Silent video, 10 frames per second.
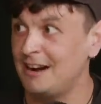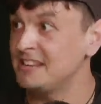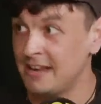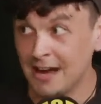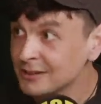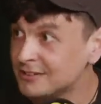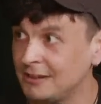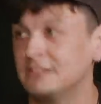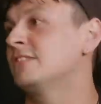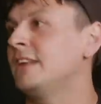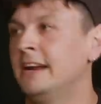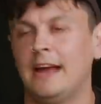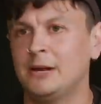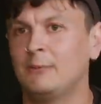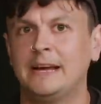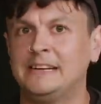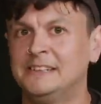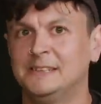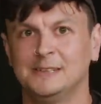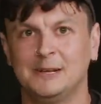Yes. Like, does that in any way,
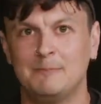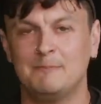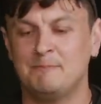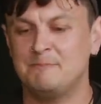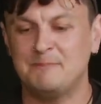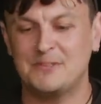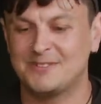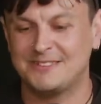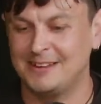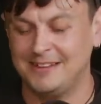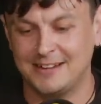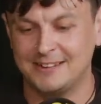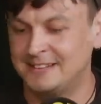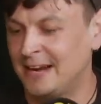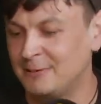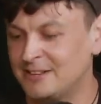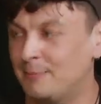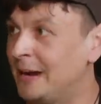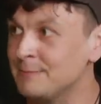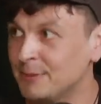is that in any way to
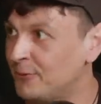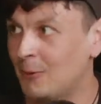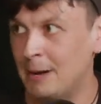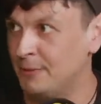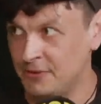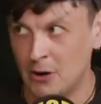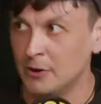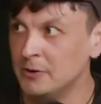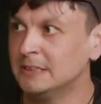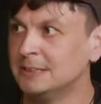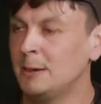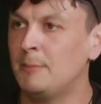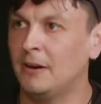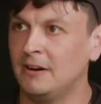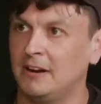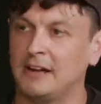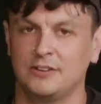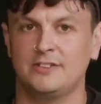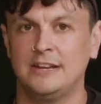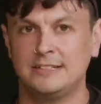blame them for what happened? No. But like
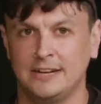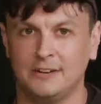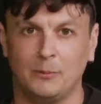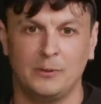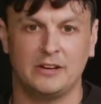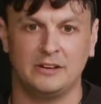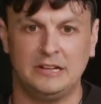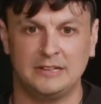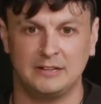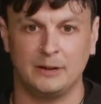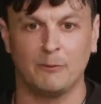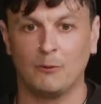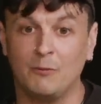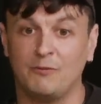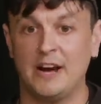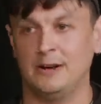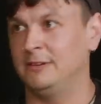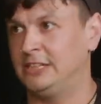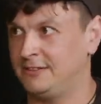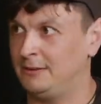this idea that we can, that we're all fine if
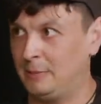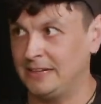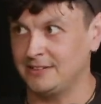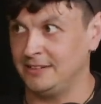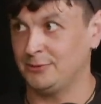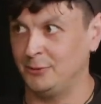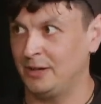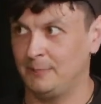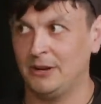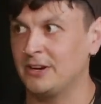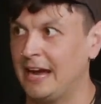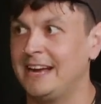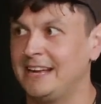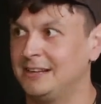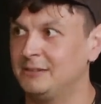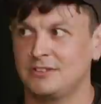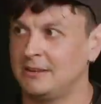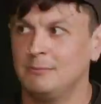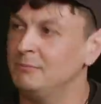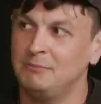we chat to the police and it's all going to be okay. It's
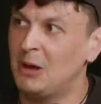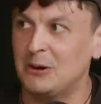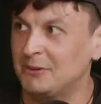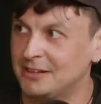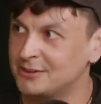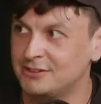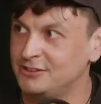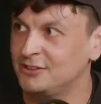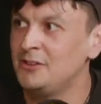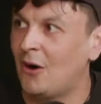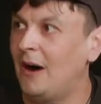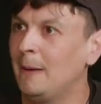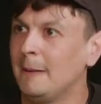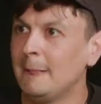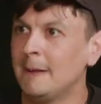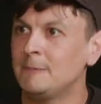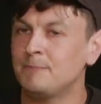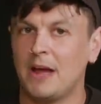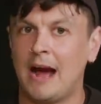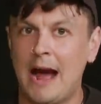like, no, that's just not
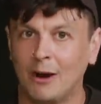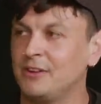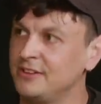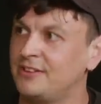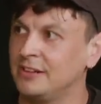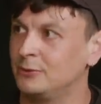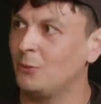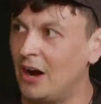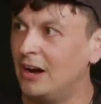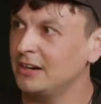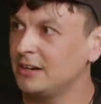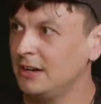how these things work.